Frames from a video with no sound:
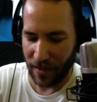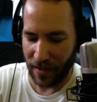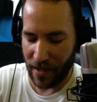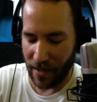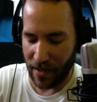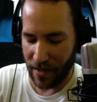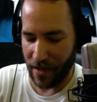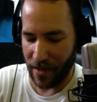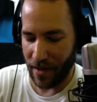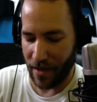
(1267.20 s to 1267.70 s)

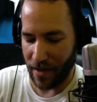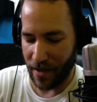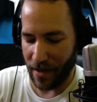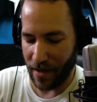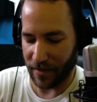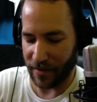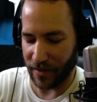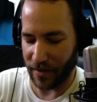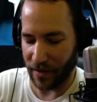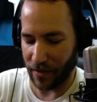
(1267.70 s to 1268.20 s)
yeah.
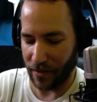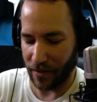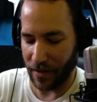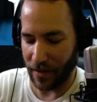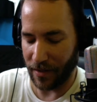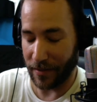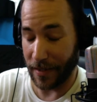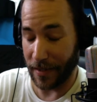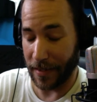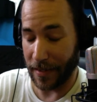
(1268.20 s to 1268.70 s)
So
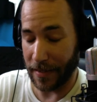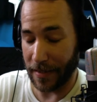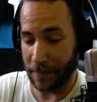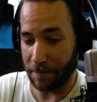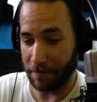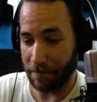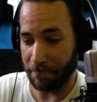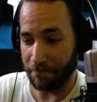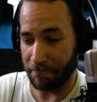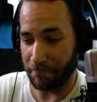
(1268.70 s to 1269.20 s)

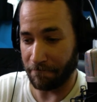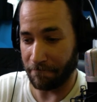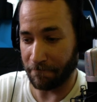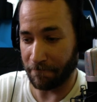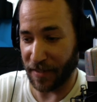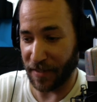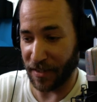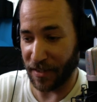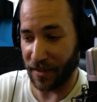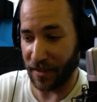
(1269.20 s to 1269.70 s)
um,
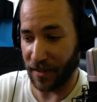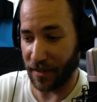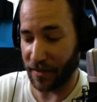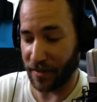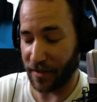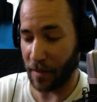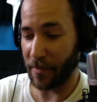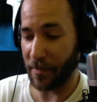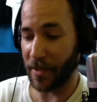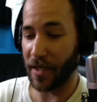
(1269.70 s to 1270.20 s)
the
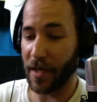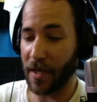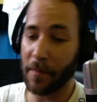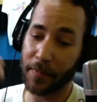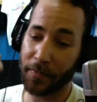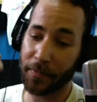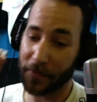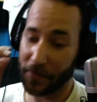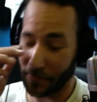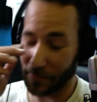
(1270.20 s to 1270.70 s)
sum it
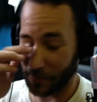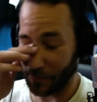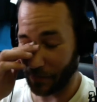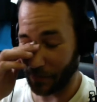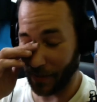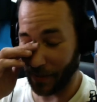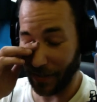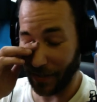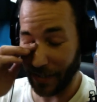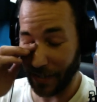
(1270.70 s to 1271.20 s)
up,
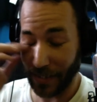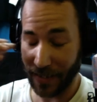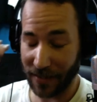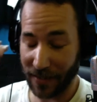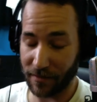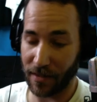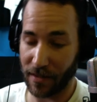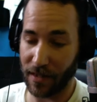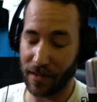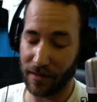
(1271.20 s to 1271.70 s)
really,
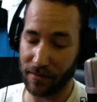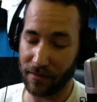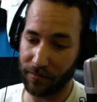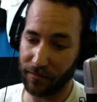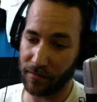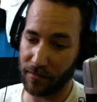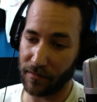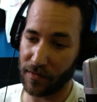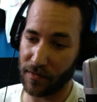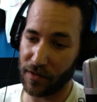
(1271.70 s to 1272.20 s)

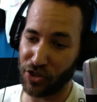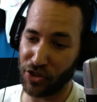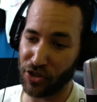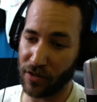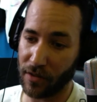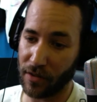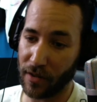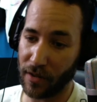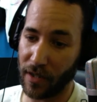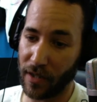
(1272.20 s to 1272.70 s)

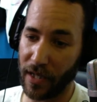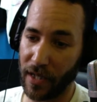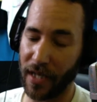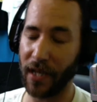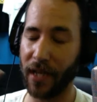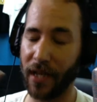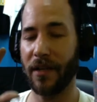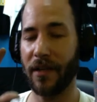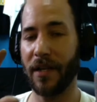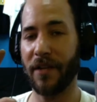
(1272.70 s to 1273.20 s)

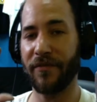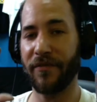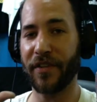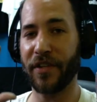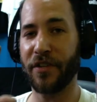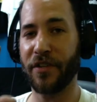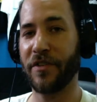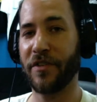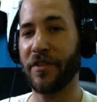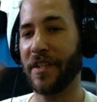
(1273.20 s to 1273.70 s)
if Express
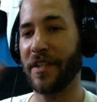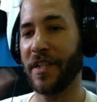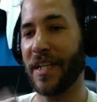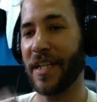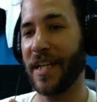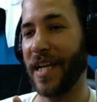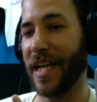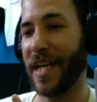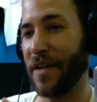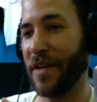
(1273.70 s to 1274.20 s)
you
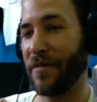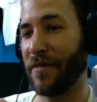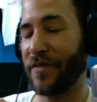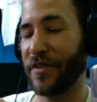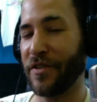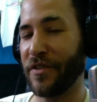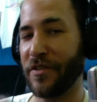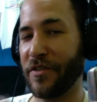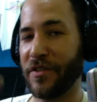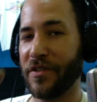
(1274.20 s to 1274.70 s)
graphics. if
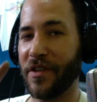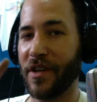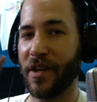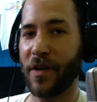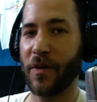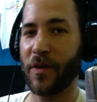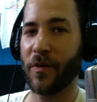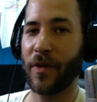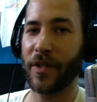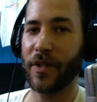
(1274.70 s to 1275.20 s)
you
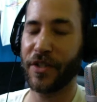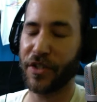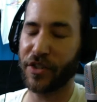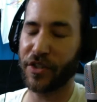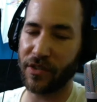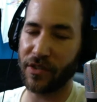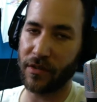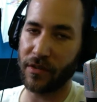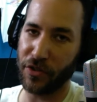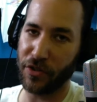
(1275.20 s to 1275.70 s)
know what you
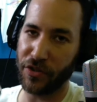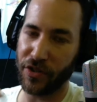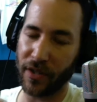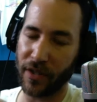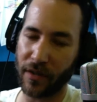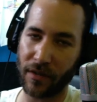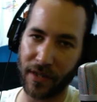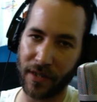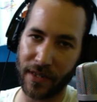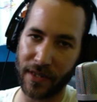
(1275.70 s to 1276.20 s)
you
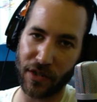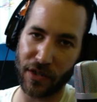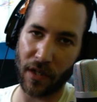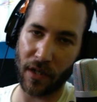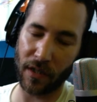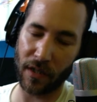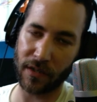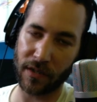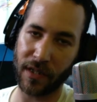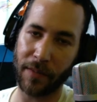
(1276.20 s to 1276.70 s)
generally
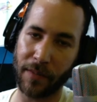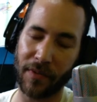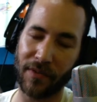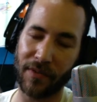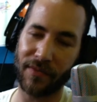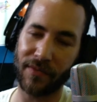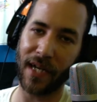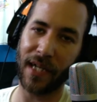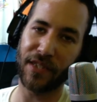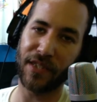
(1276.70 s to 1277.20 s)
charge and they
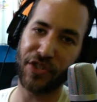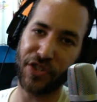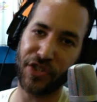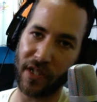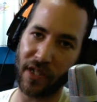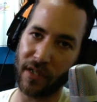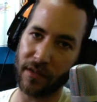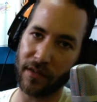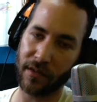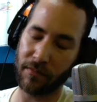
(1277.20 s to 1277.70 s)
provide
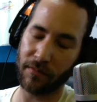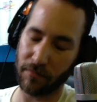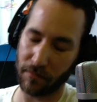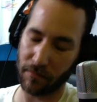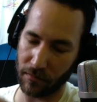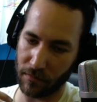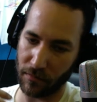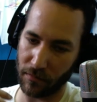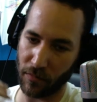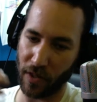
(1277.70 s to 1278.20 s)
shirts,
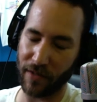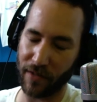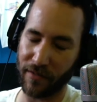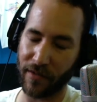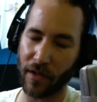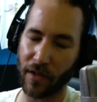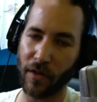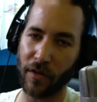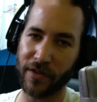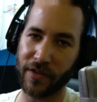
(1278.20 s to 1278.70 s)

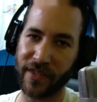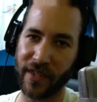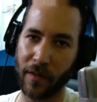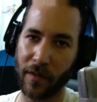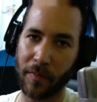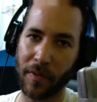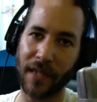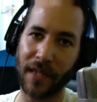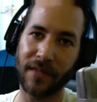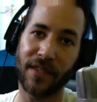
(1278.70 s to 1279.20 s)
whatever wholesale
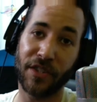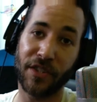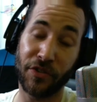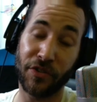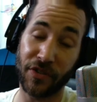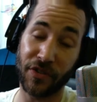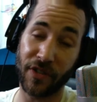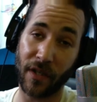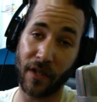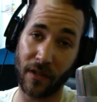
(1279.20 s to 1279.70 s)
pricing you
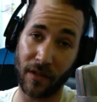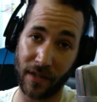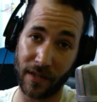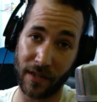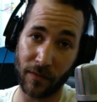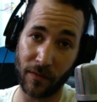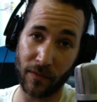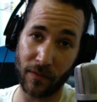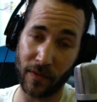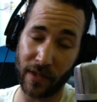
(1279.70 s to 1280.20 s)

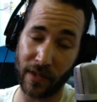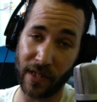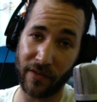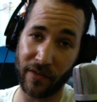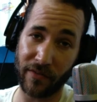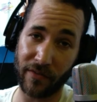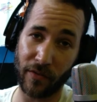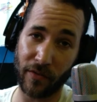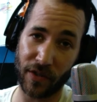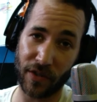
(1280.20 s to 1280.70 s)
generally would get
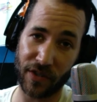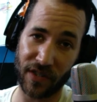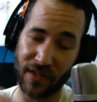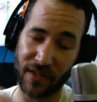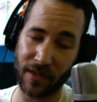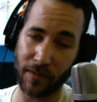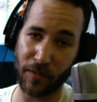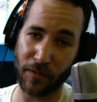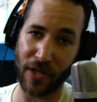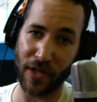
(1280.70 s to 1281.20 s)
it for, just
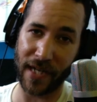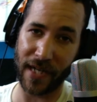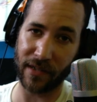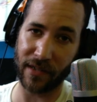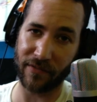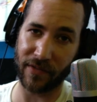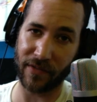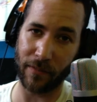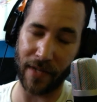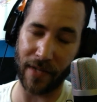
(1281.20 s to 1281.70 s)
subtract
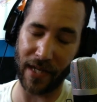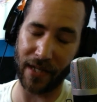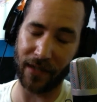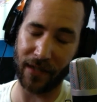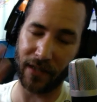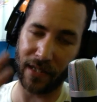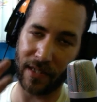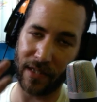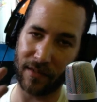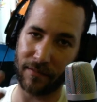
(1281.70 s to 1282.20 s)
it from that,
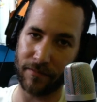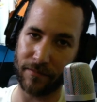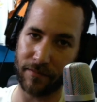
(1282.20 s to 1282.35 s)
and then